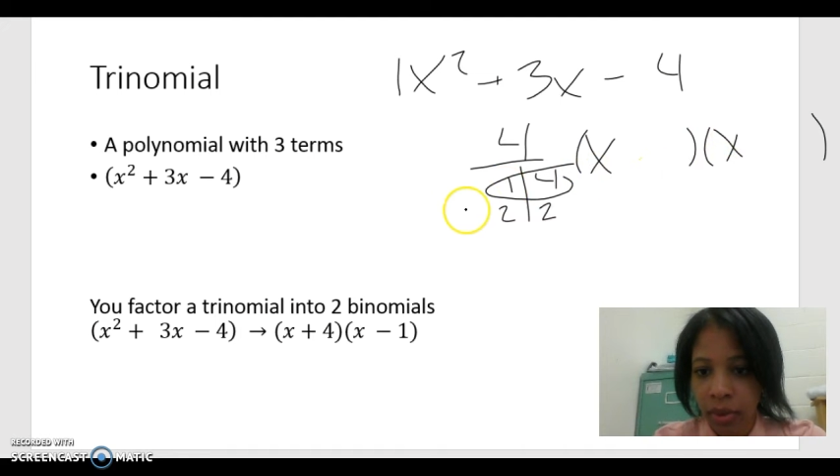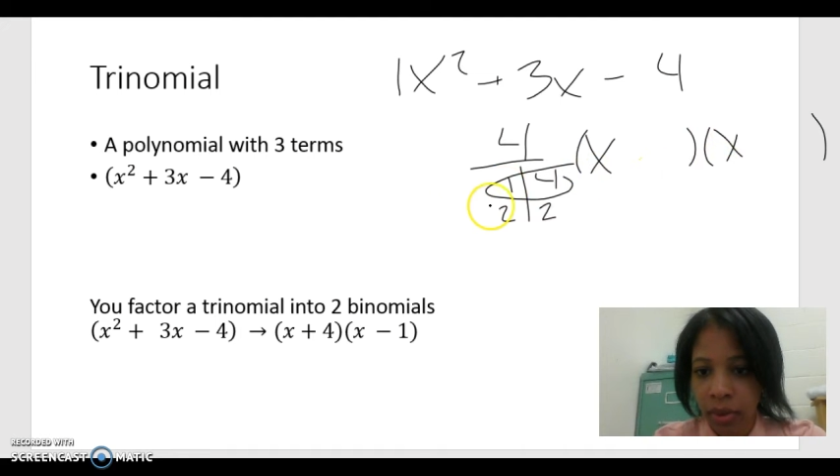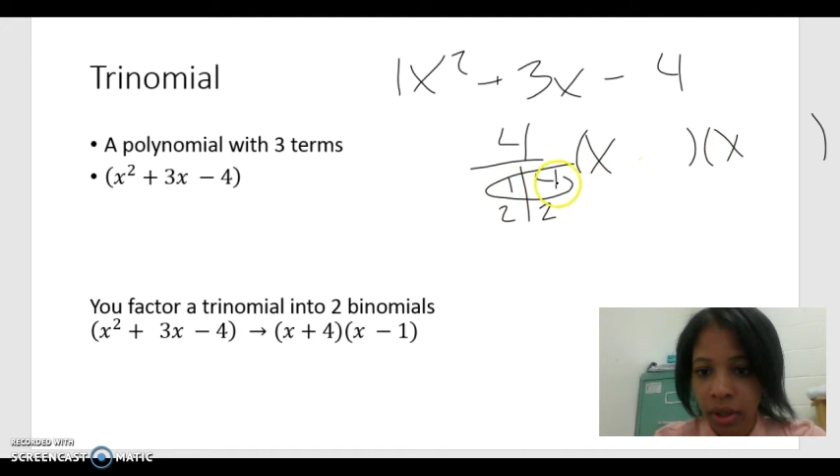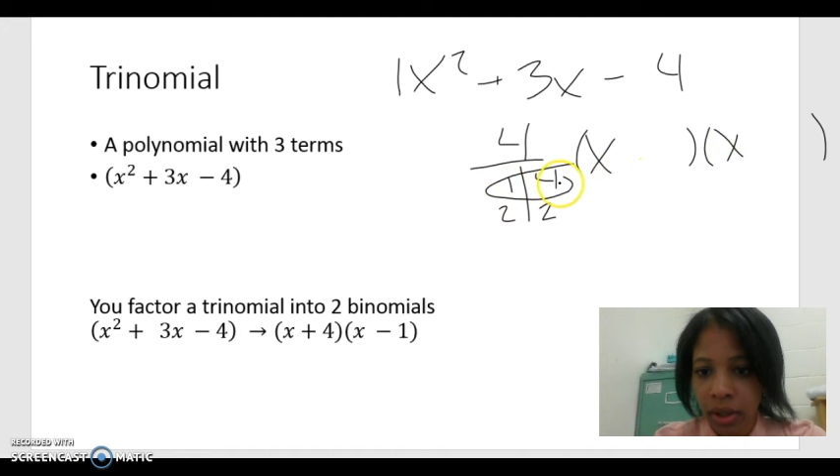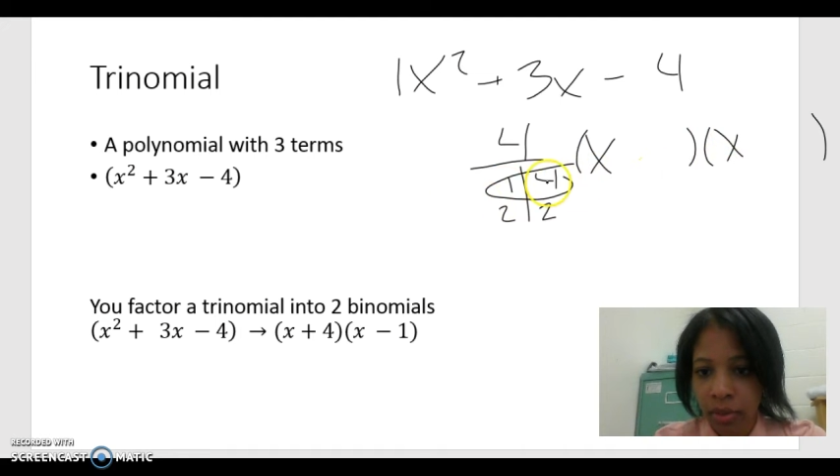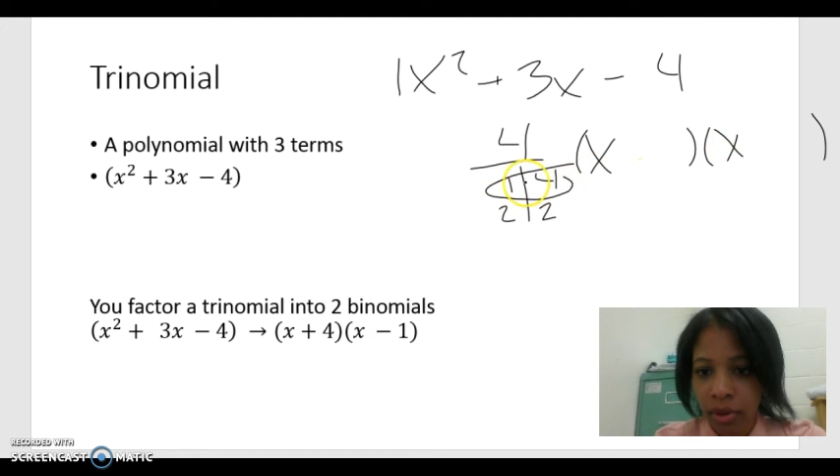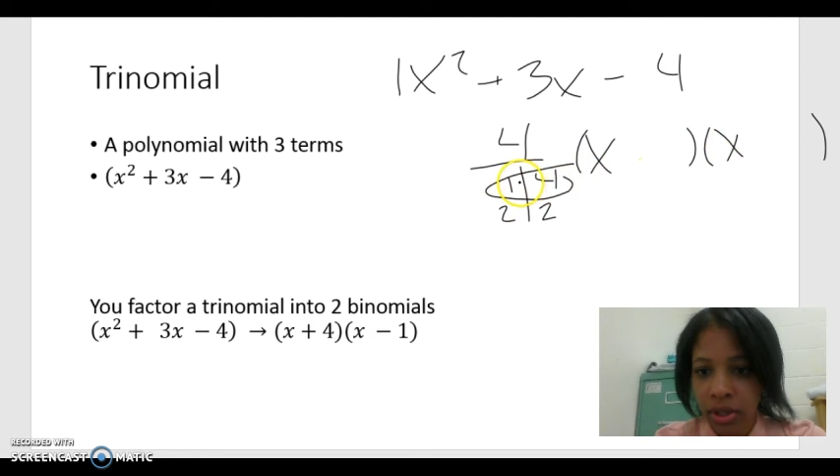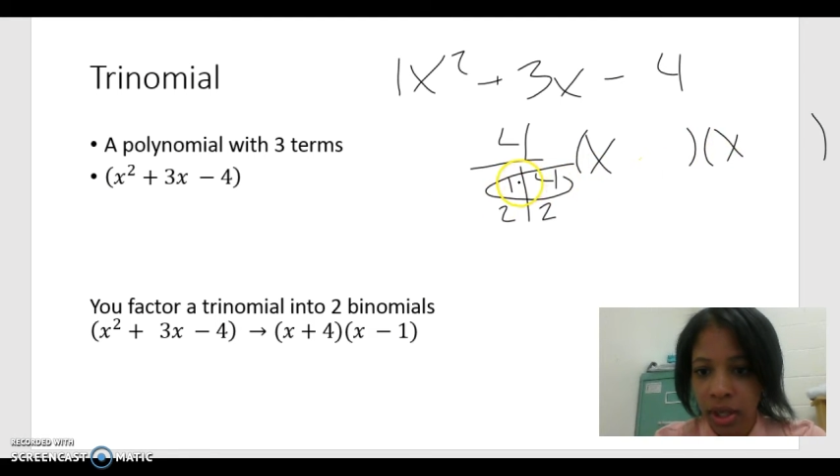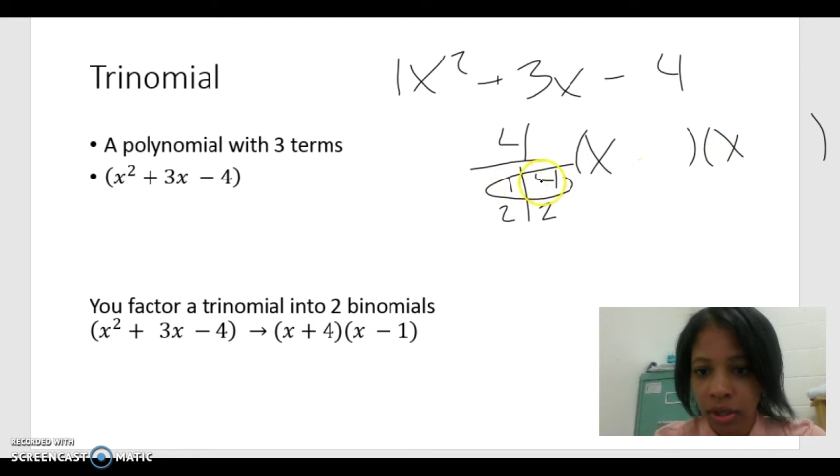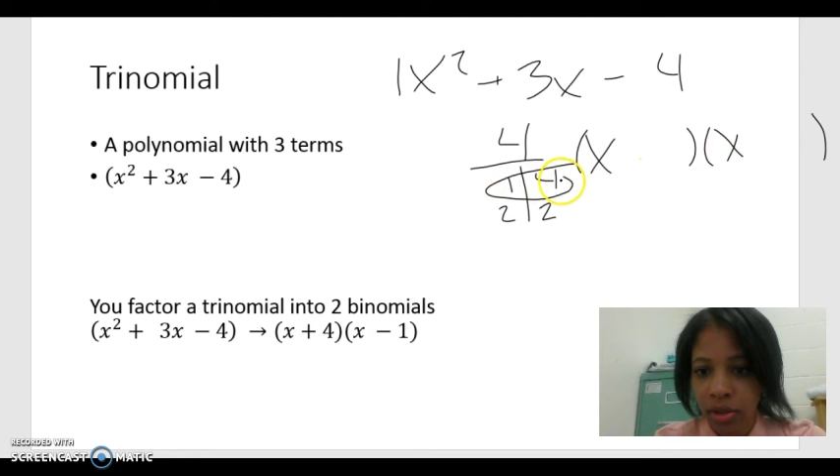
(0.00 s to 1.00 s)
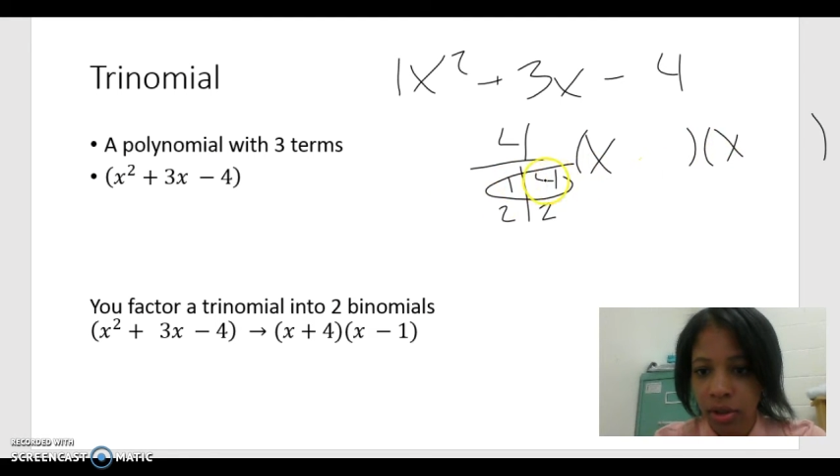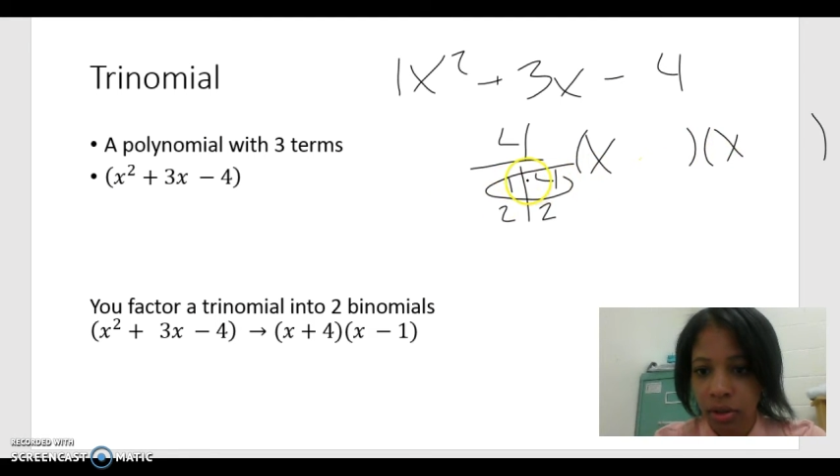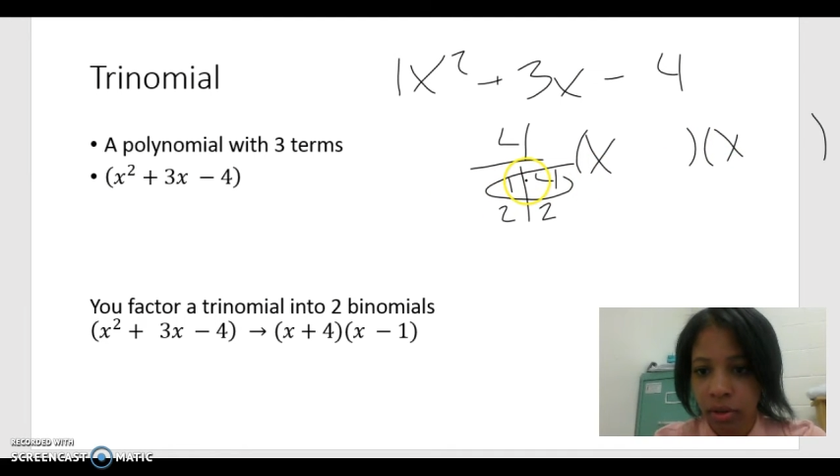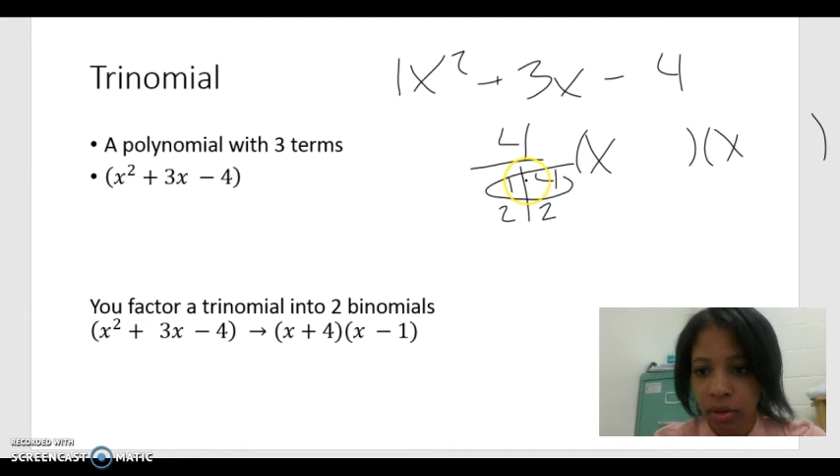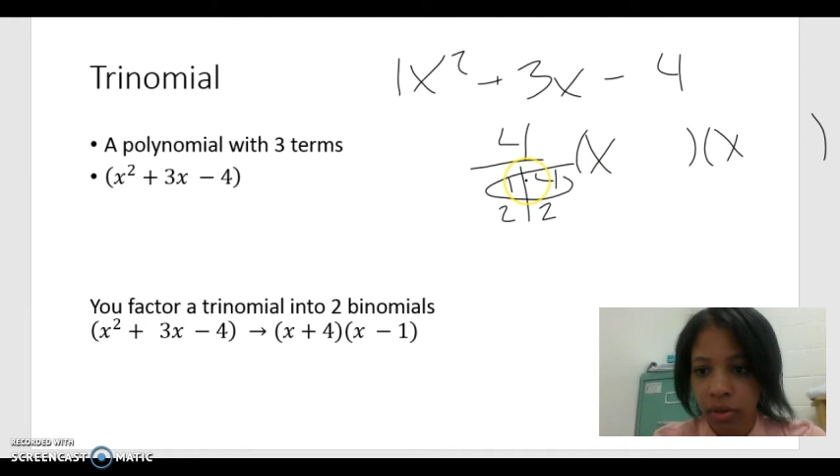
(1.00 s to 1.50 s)
put the numbers that I
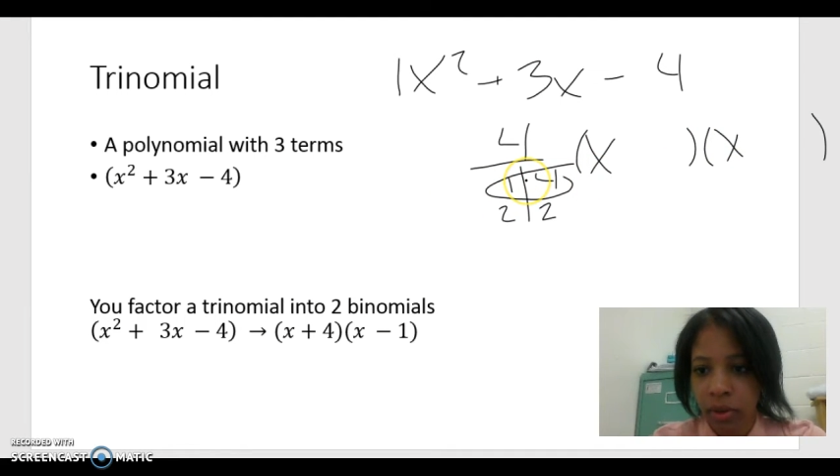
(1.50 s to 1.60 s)
circled,